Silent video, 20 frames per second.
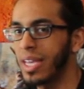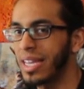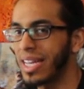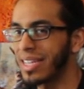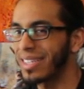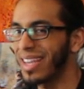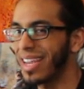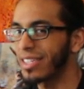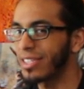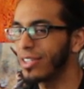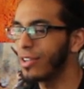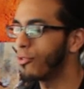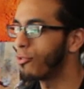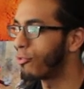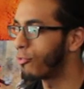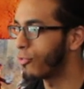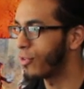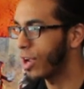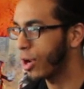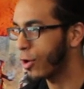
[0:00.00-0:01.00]
That's actually
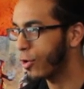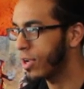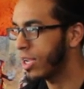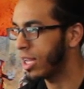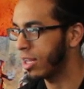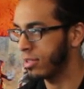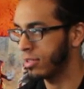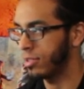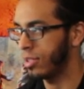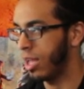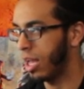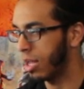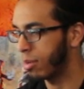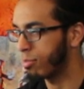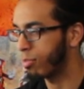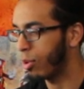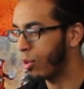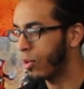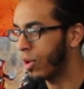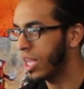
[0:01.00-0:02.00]
very on, on
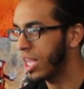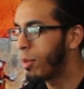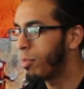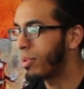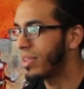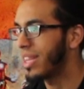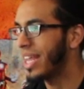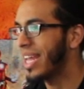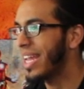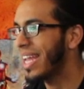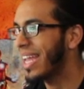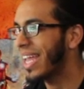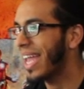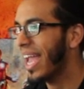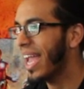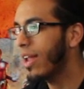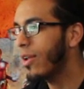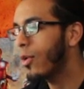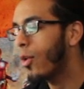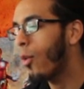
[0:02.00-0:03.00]
point. But then
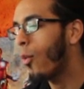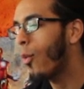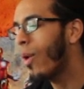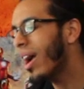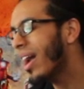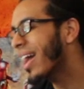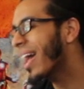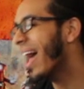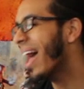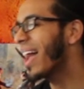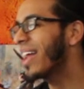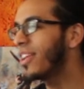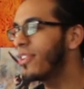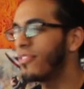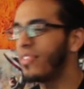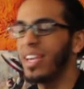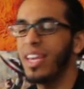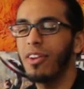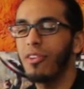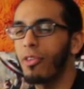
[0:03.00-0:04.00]
again, what kind of
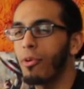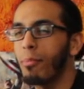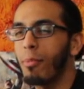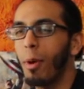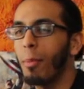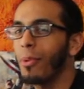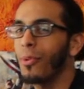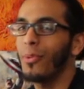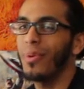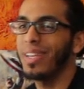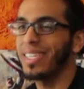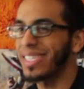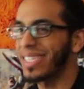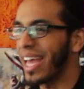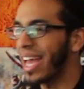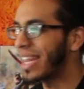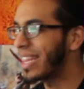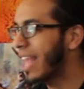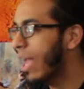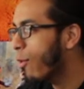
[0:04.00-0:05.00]
heat of the moment was
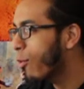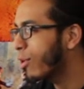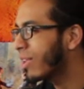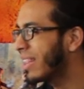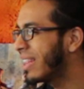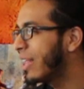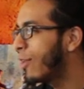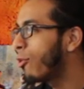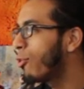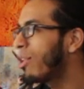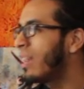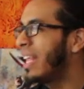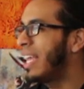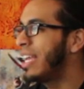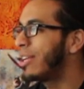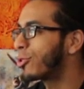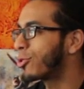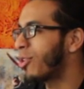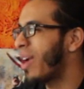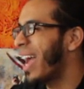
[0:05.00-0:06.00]
that? They were literally
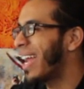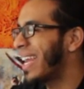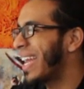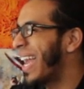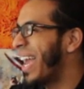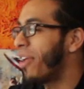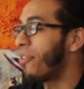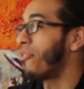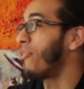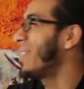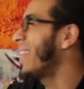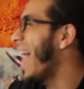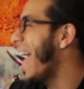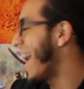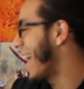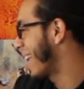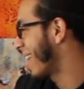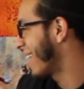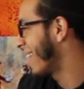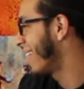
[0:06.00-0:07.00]
trying to get a
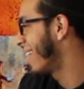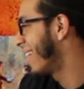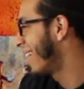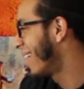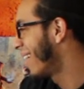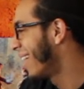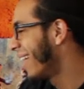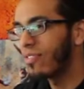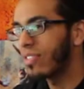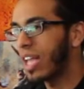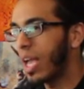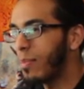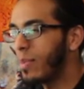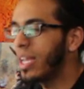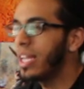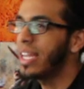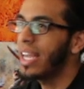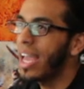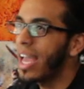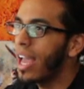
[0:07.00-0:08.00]
flag. Oh, yeah. I mean,
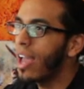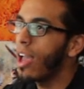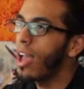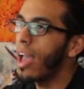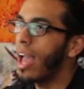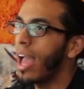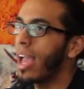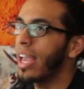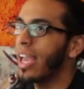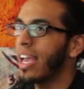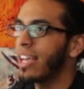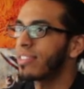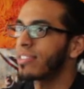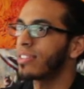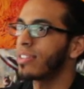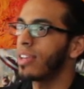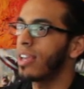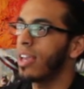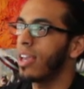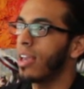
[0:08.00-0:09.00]
yeah, I guess
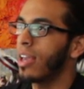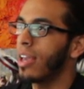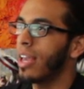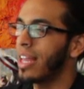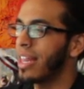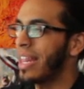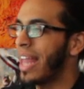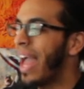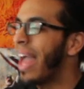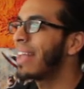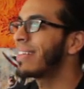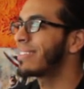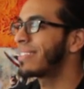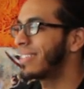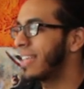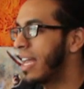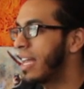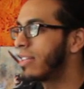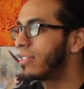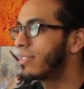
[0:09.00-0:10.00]
in that
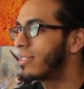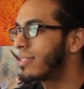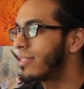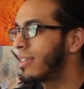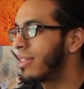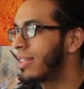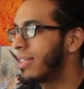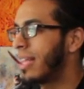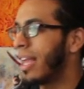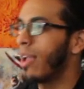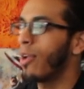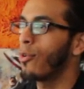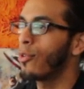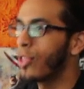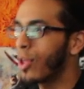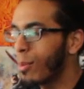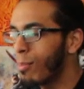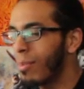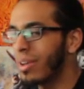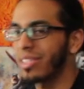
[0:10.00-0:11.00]
sense, they
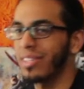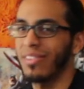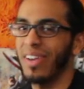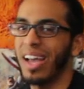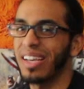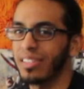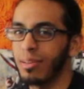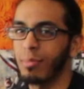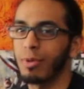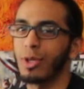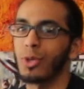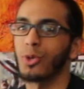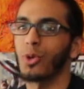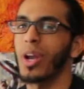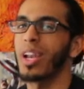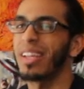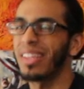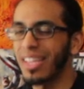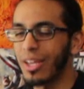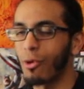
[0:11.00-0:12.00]
they must have had some
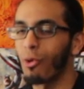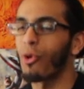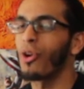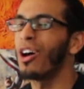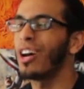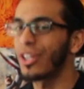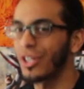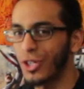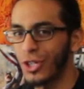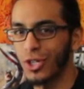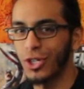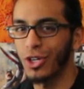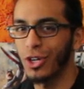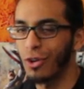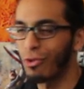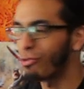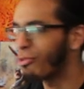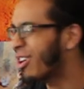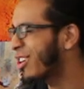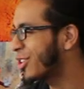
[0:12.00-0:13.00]
adrenaline rush,
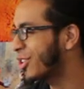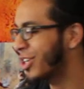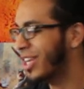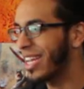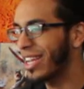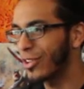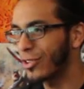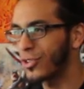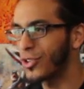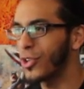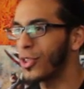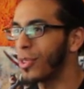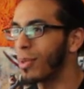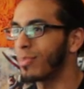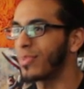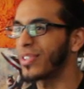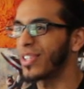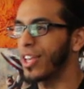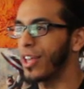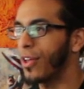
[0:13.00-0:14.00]
rushing to
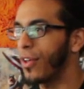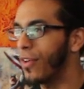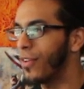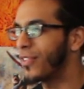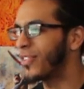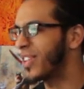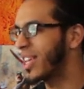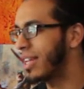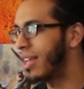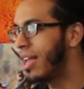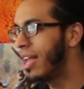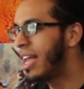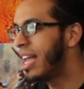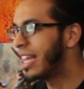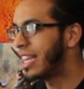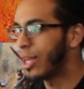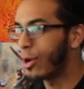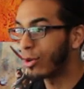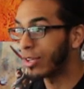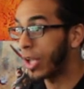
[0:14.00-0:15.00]
themselves, and
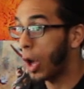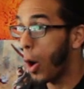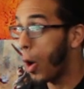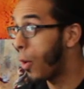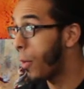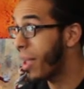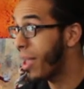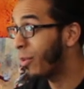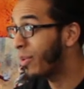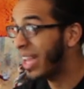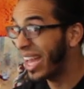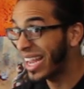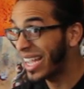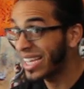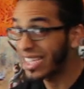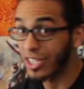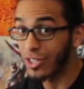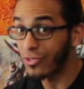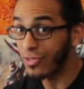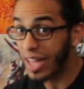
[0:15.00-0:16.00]
they were like, oh man, we gotta get
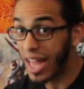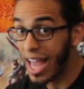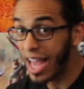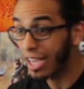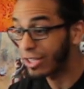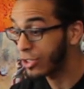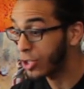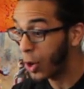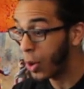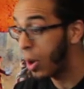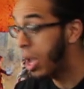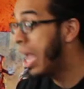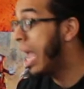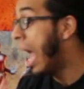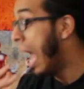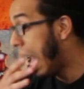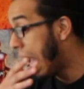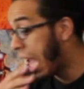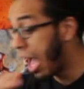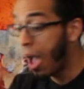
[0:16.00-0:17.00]
this flag. So,
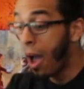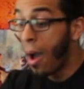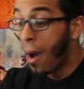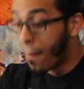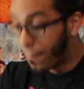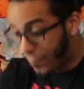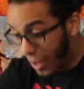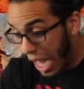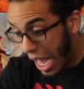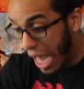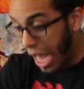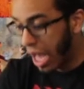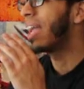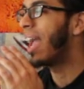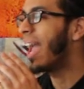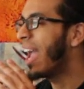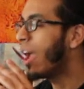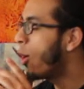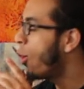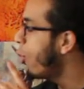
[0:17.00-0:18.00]
ha, bah.
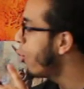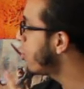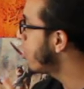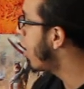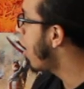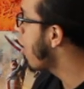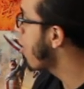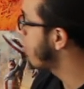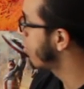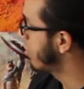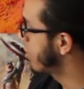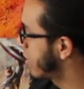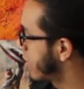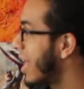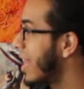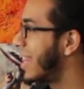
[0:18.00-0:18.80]
And who knows?